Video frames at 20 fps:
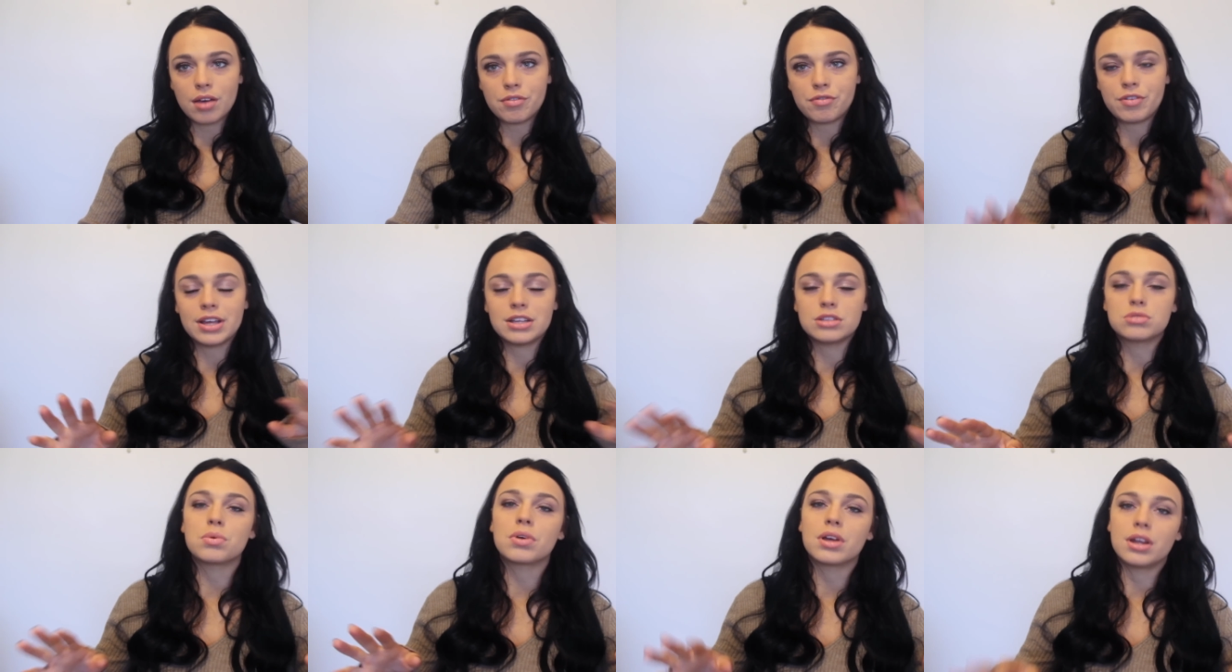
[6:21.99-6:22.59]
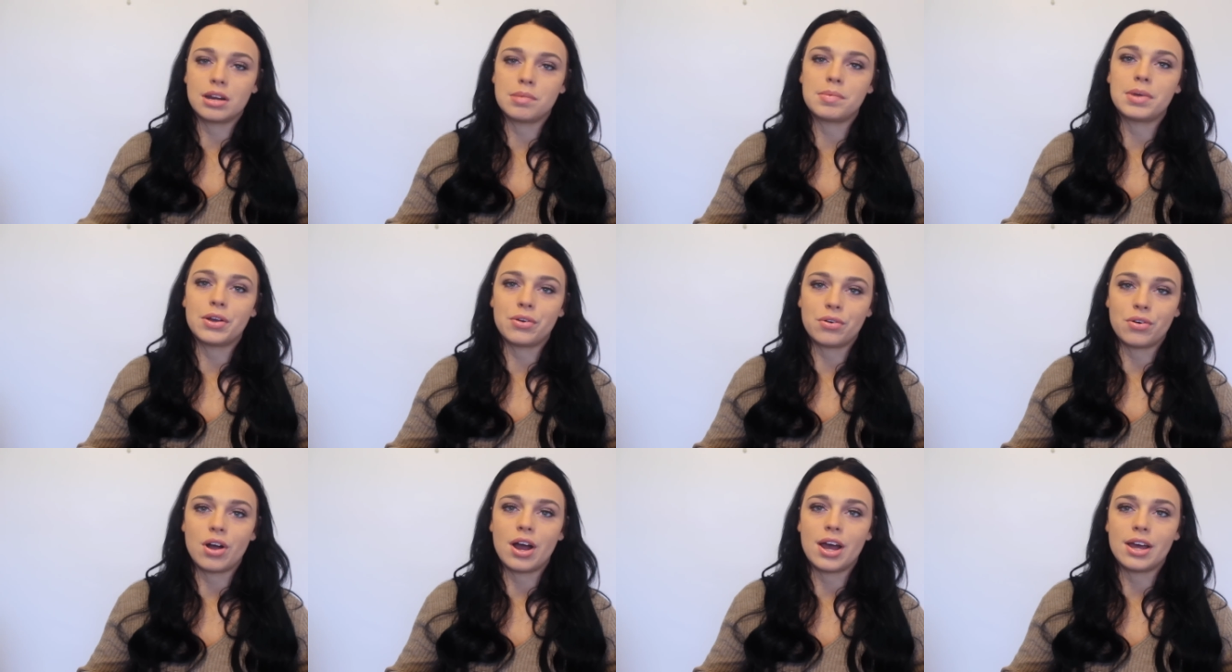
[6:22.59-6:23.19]
things were going to be
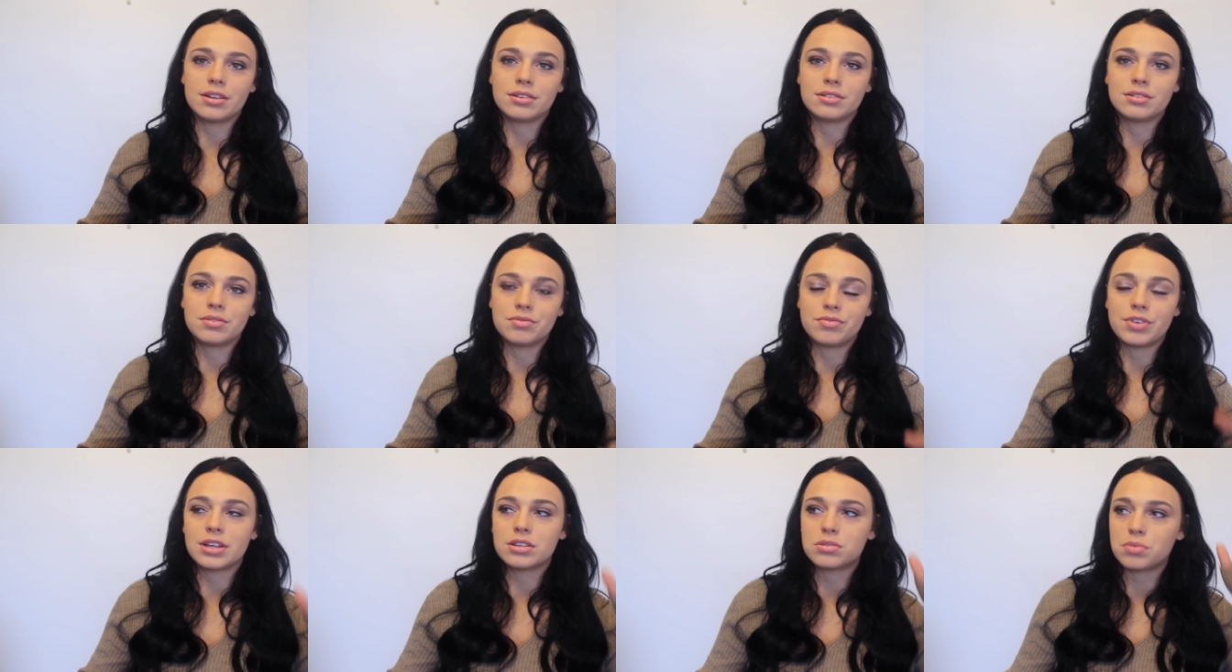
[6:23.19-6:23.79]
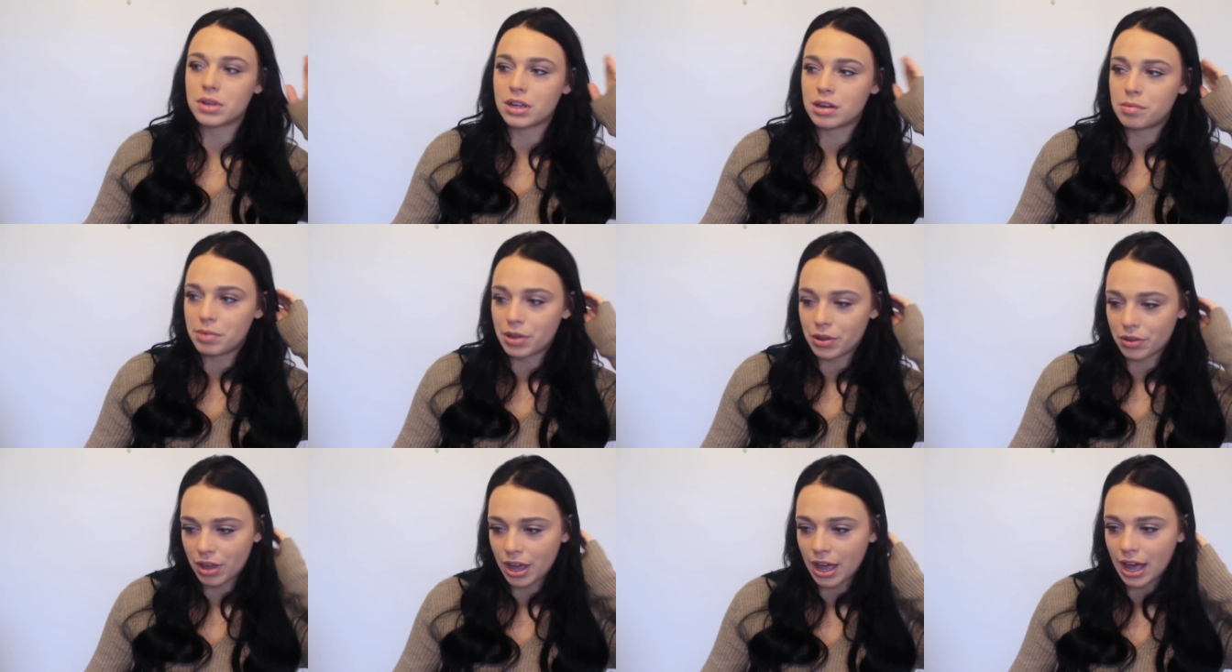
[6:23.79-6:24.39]
alright things were going to
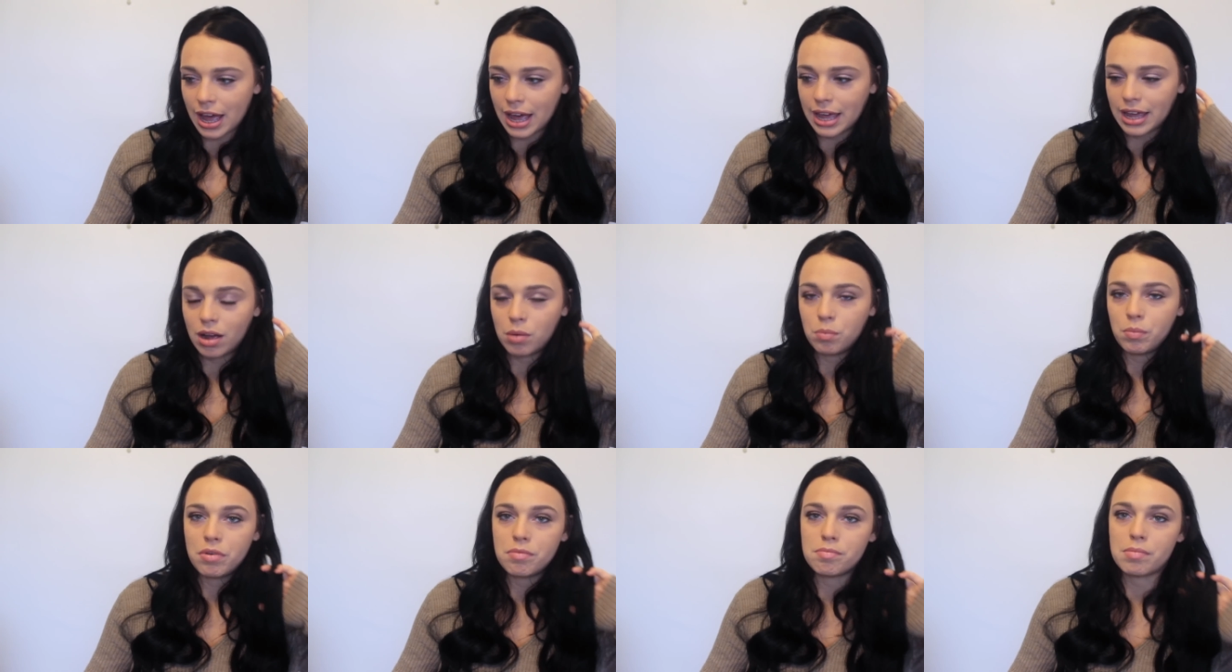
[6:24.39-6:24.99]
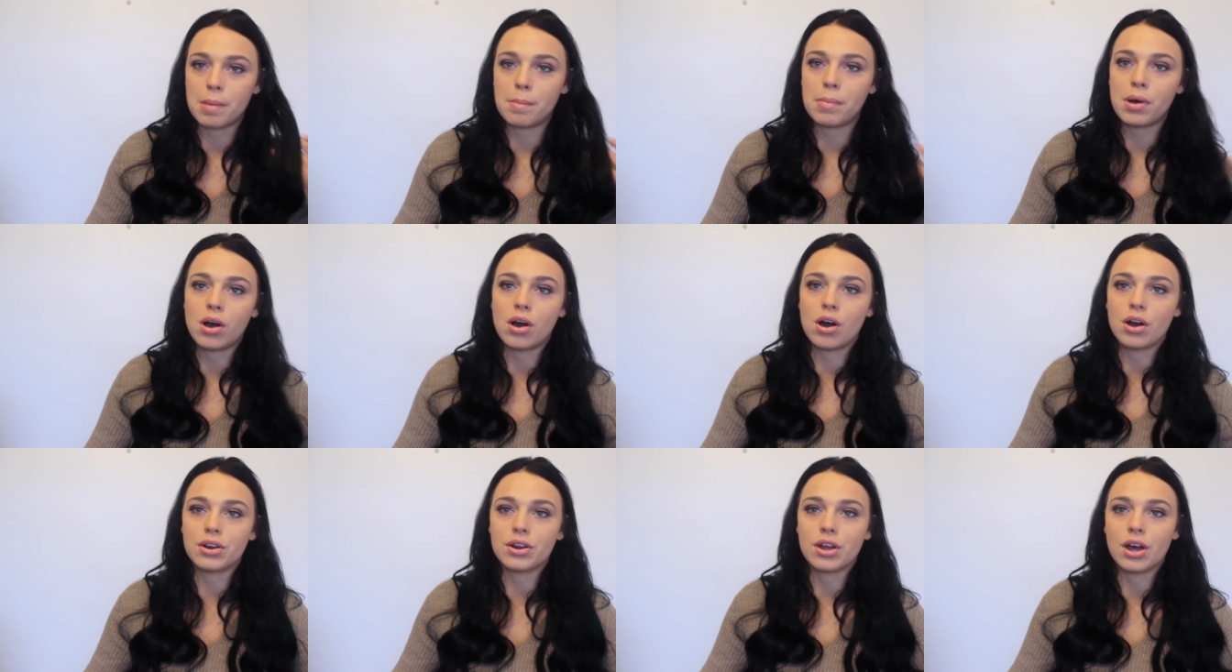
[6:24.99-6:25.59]
be okay. I'm with my
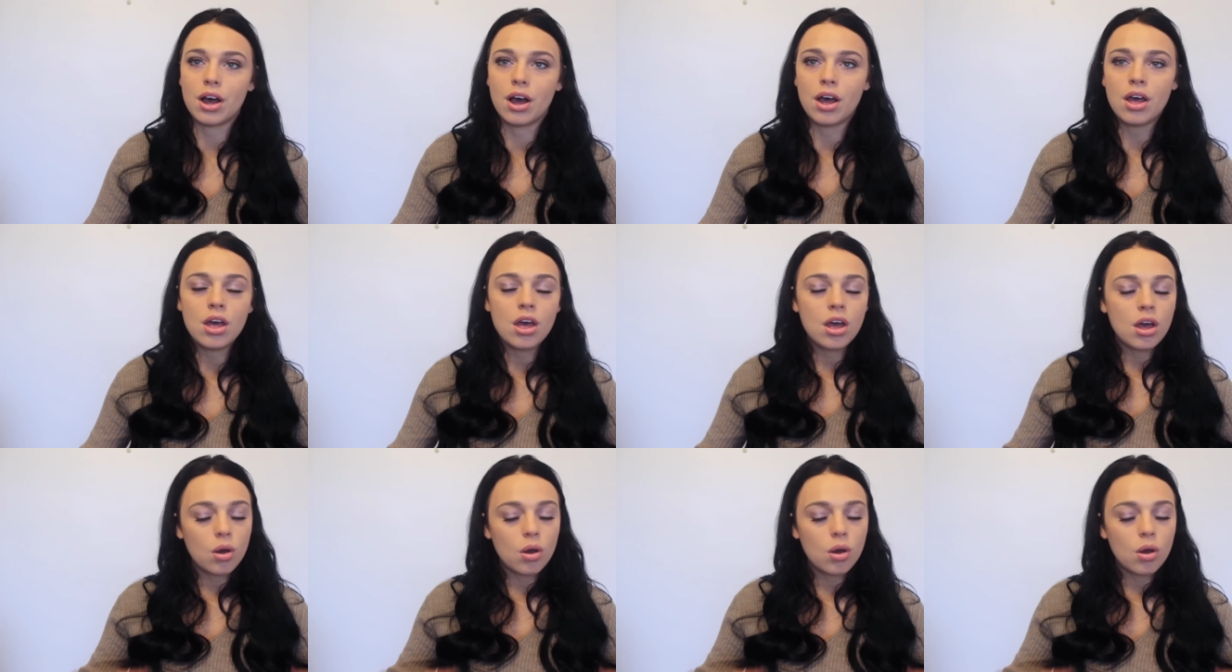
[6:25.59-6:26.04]
partner.